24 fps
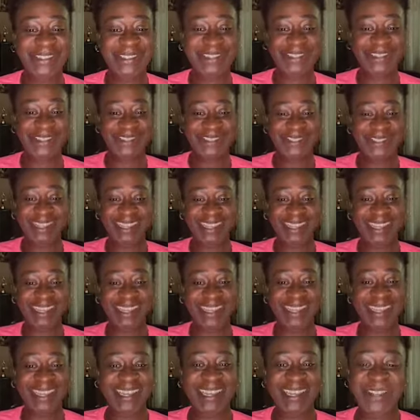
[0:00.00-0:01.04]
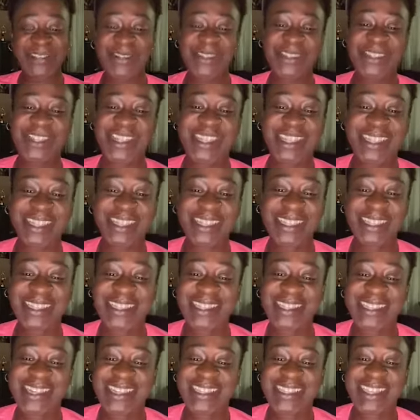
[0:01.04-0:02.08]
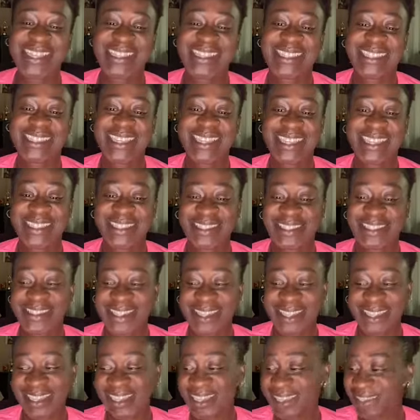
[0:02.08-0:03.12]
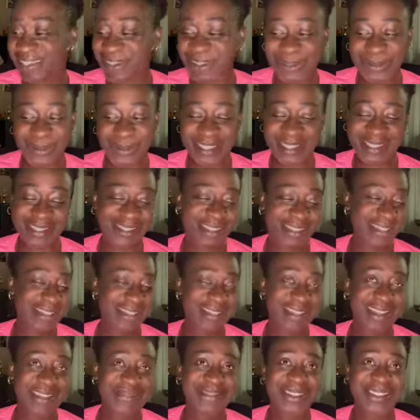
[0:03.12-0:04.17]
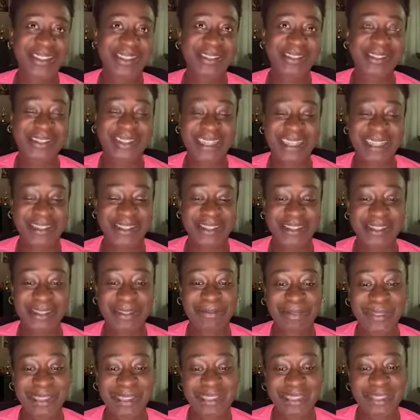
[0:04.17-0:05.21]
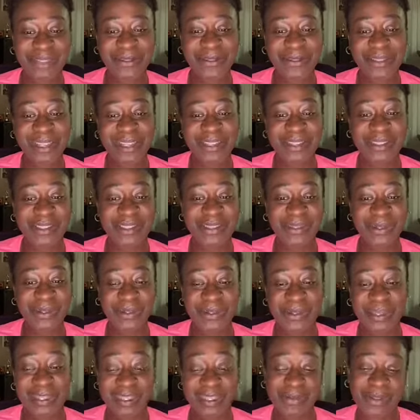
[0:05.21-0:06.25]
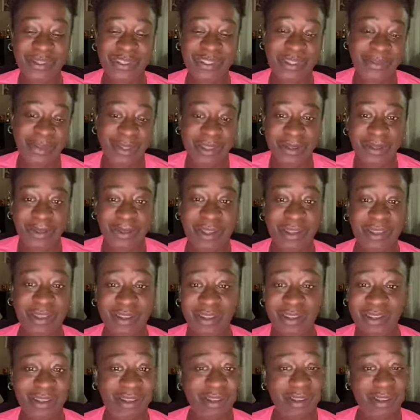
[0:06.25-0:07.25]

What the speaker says: true. We're chugging along, as I say. It is like always, every single day is something different. So especially with the weather,